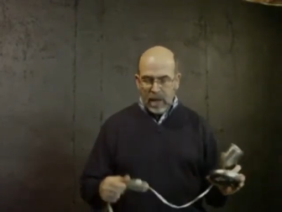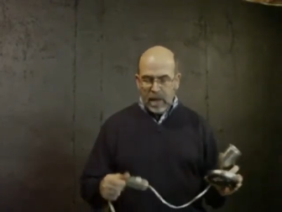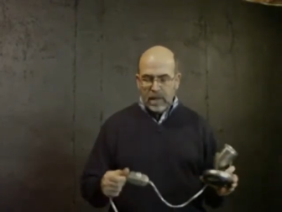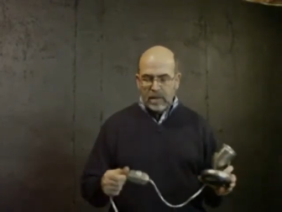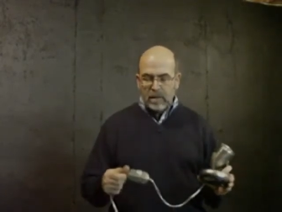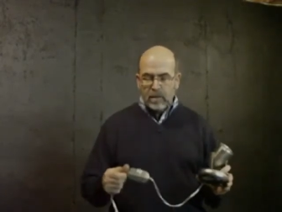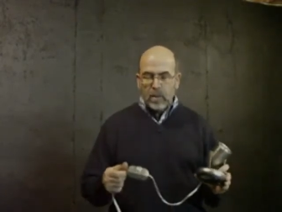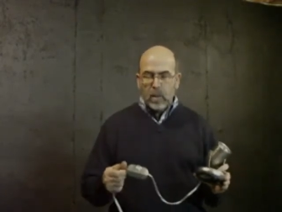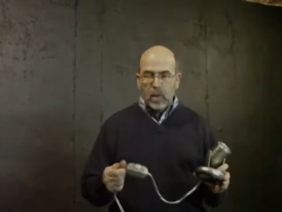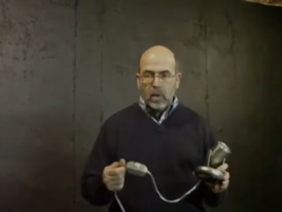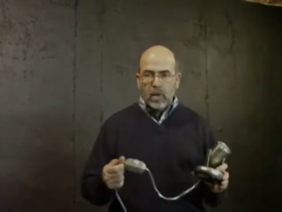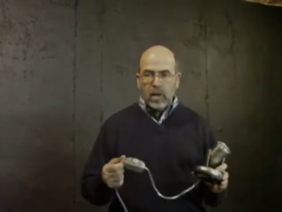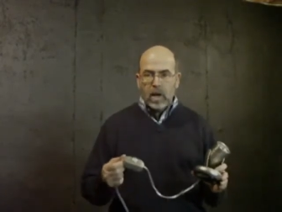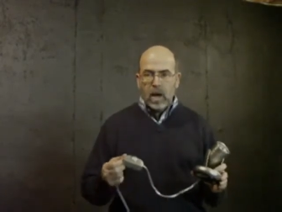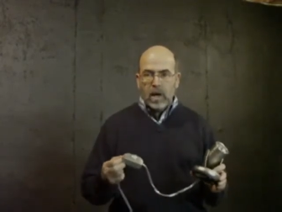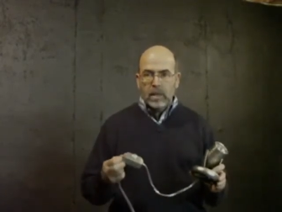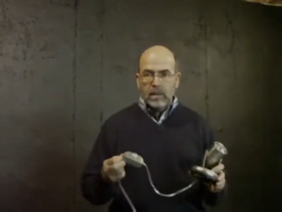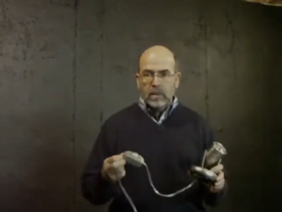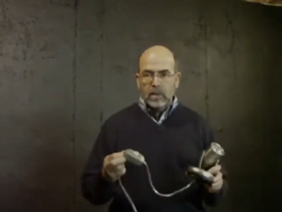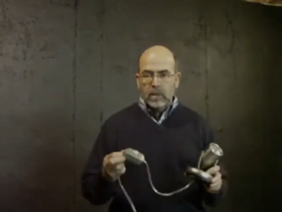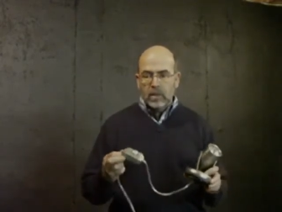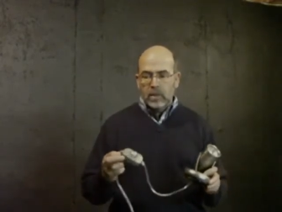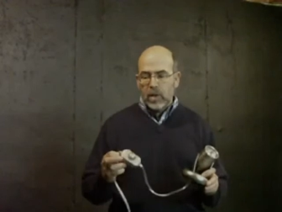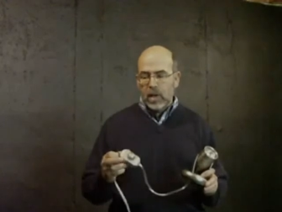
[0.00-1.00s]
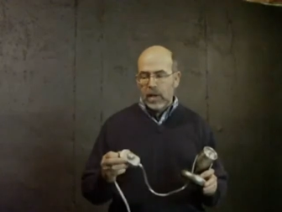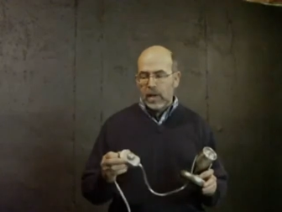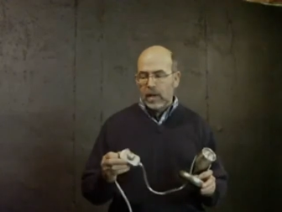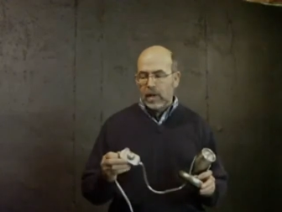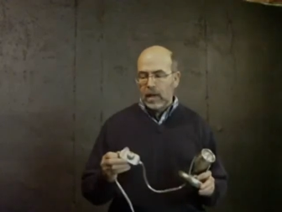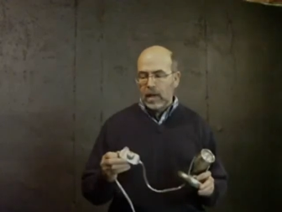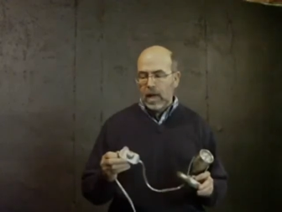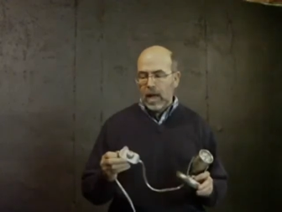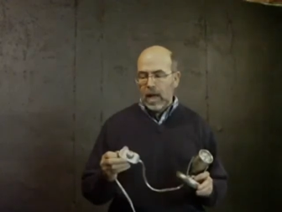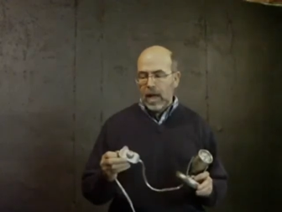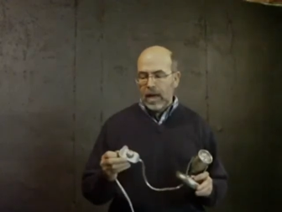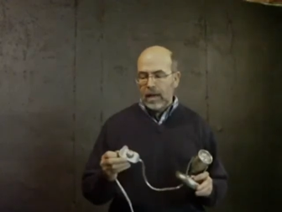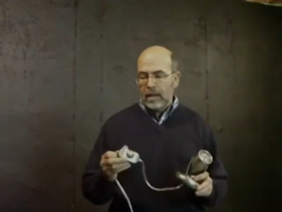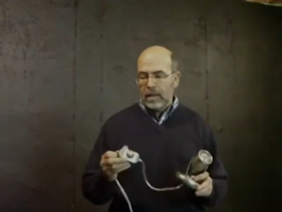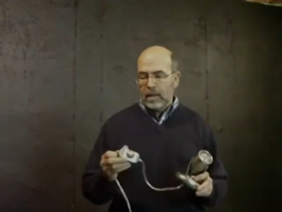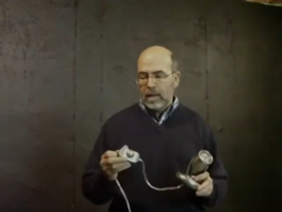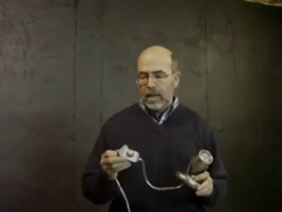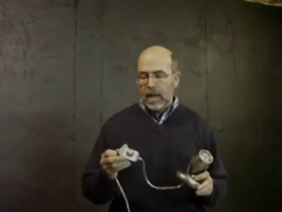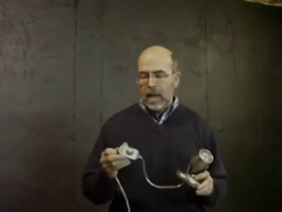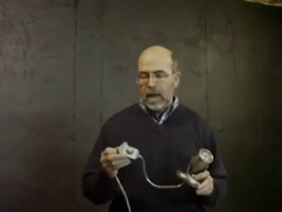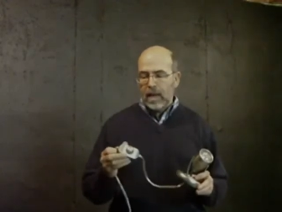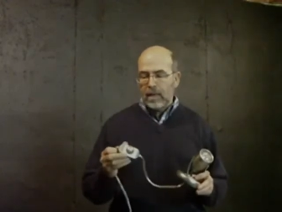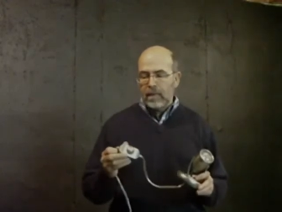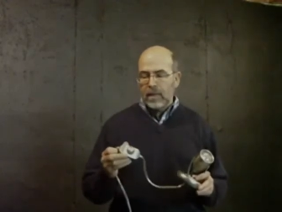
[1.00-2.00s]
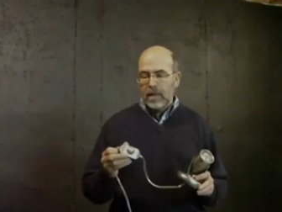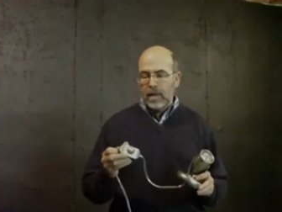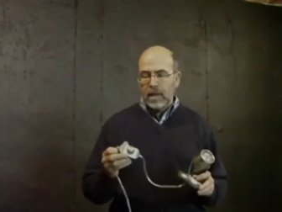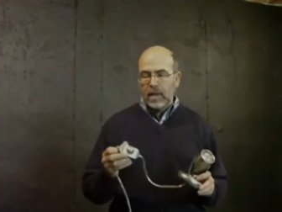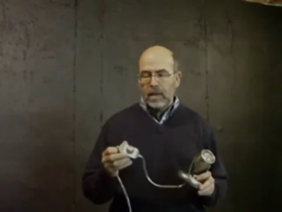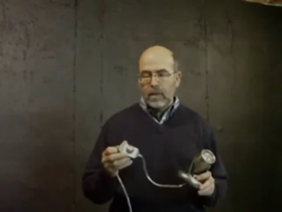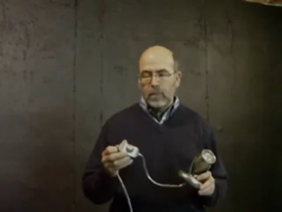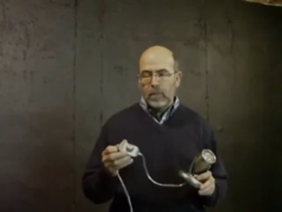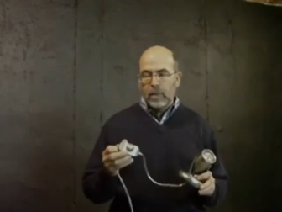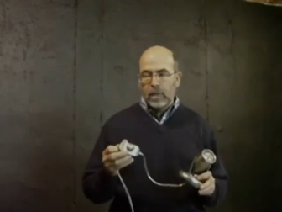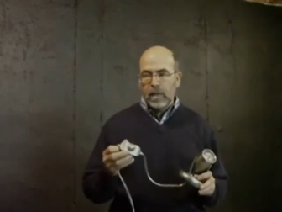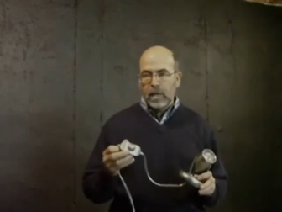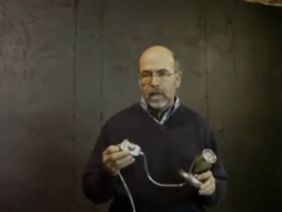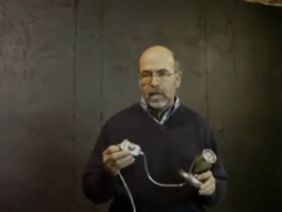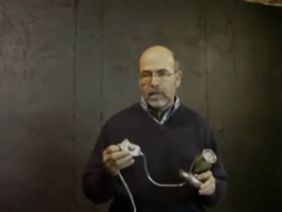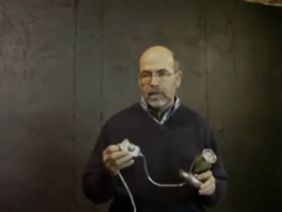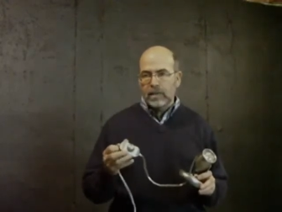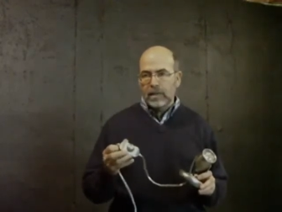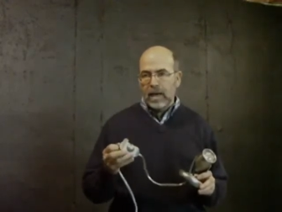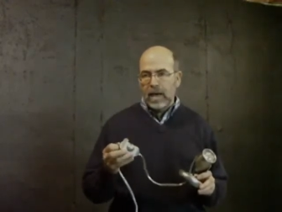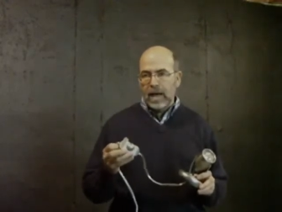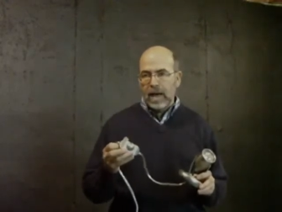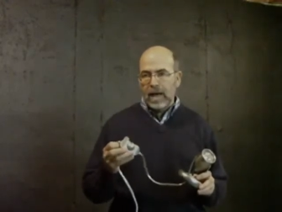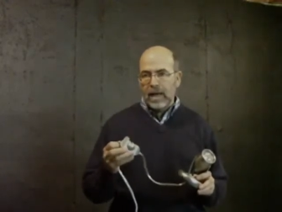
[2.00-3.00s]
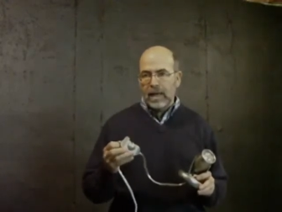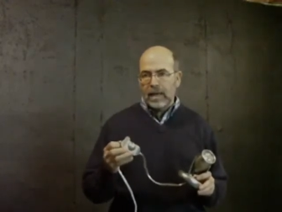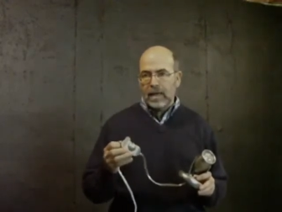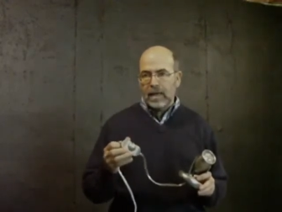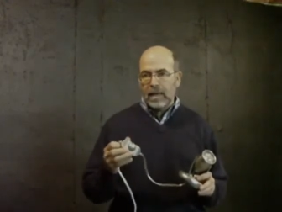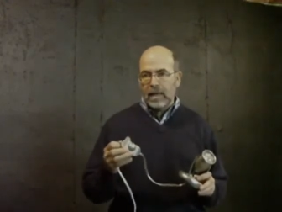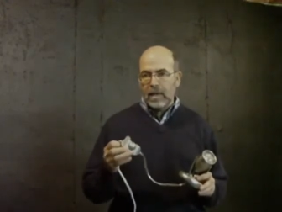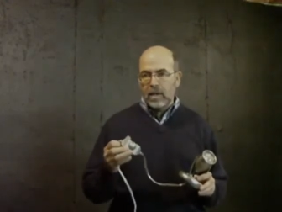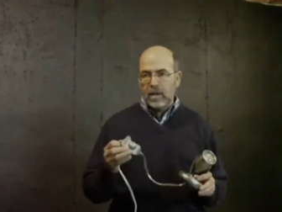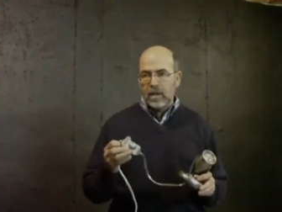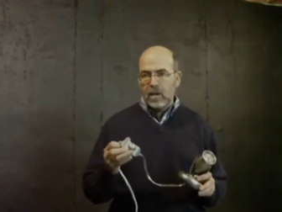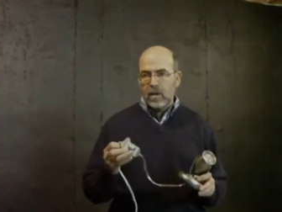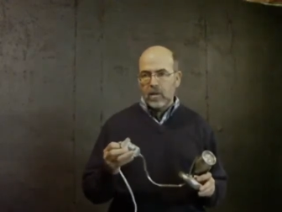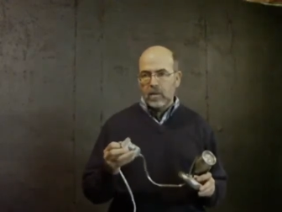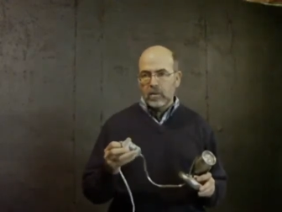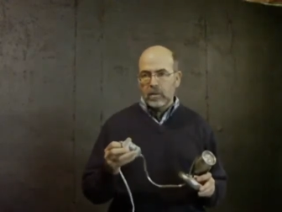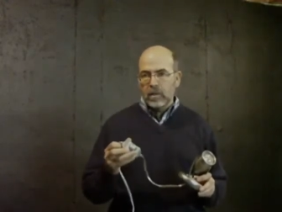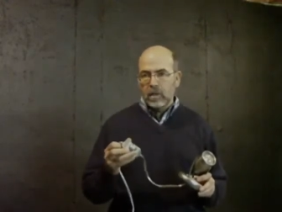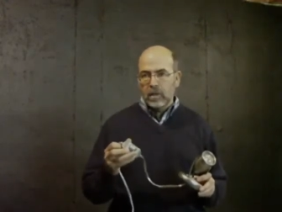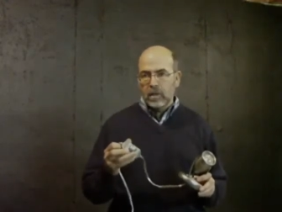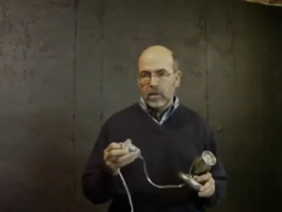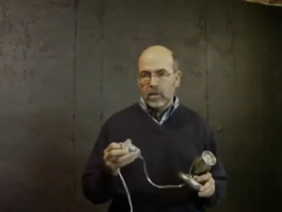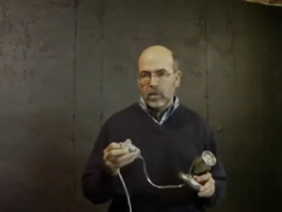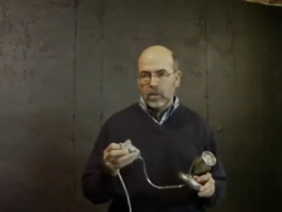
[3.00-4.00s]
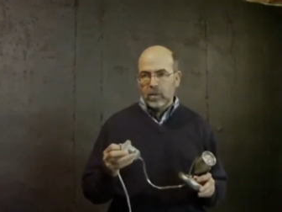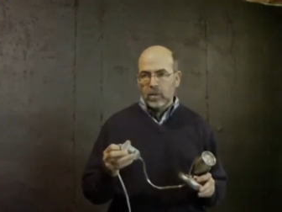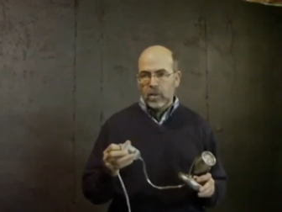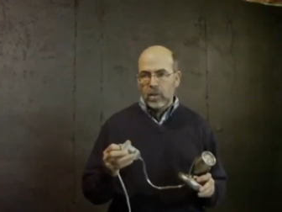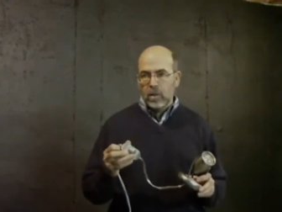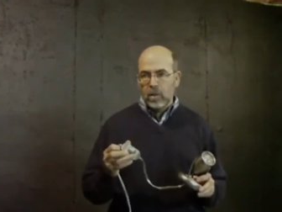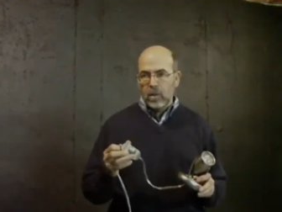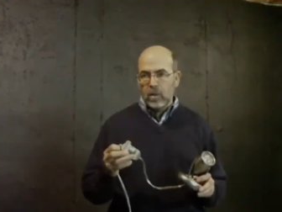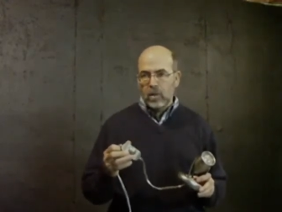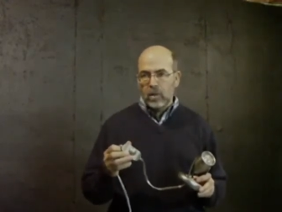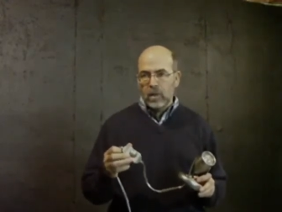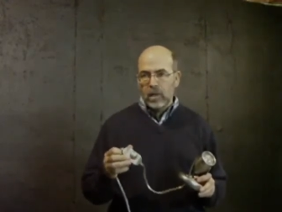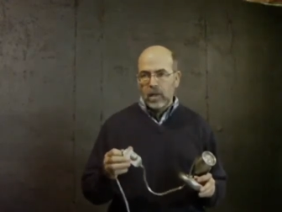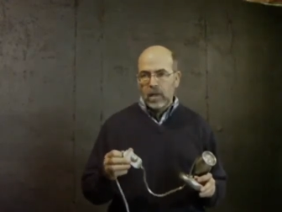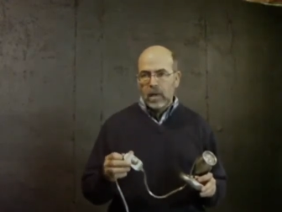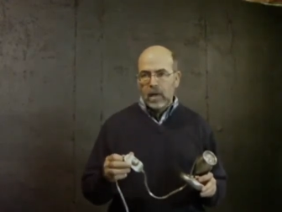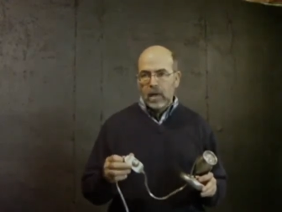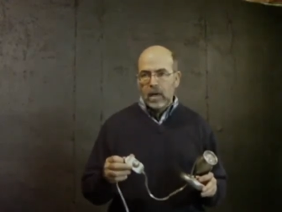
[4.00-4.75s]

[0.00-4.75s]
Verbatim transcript: it's more concentrated light, and then plus I can use a control